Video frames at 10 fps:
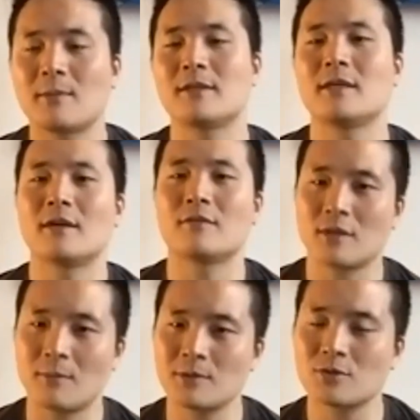idea. If
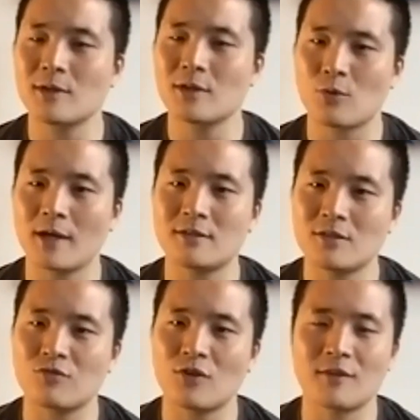someone's going crazy
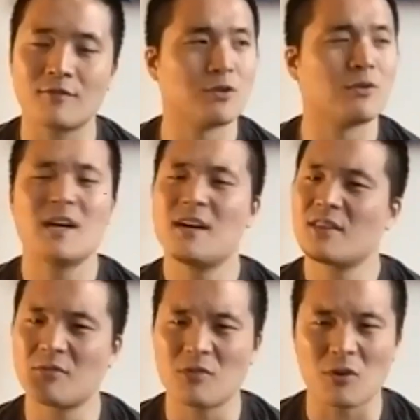in front of you,
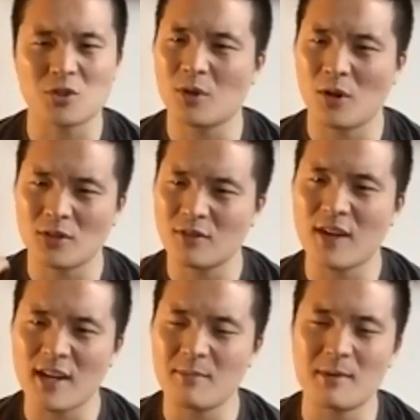they're showing all their
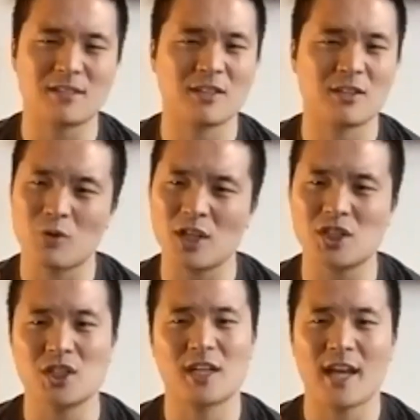vehemence and
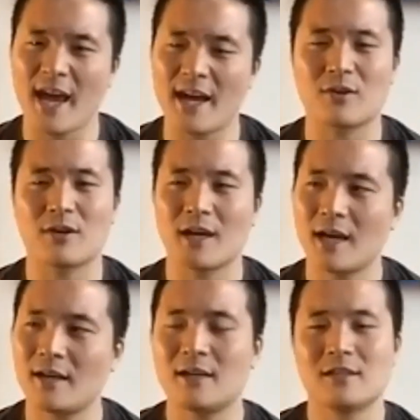aggression and anger and
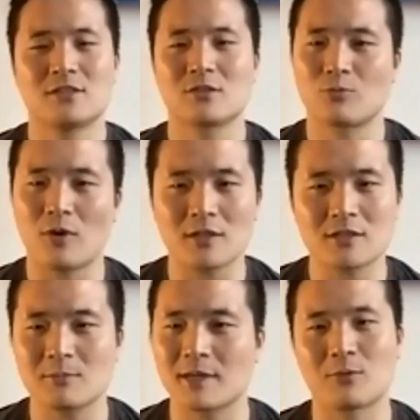hate, just watch
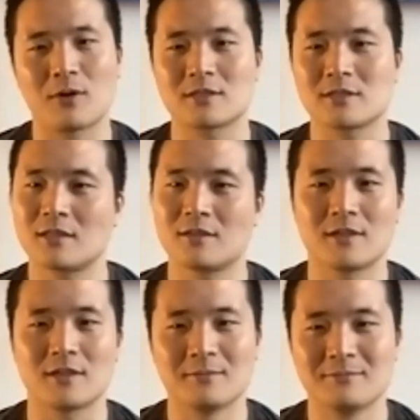them like you're watching TV.